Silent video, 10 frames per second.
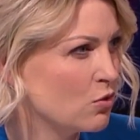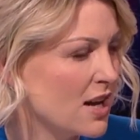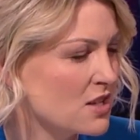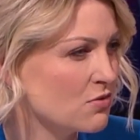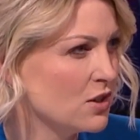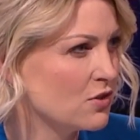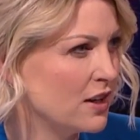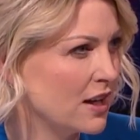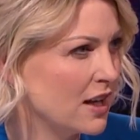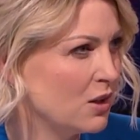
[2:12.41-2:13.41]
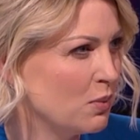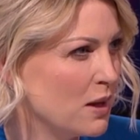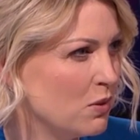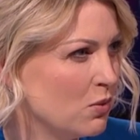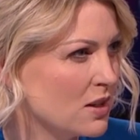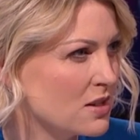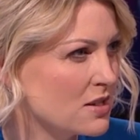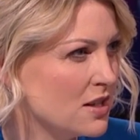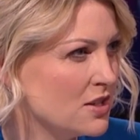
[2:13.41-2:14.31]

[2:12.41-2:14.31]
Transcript: grassroots Fine Gael people want to see,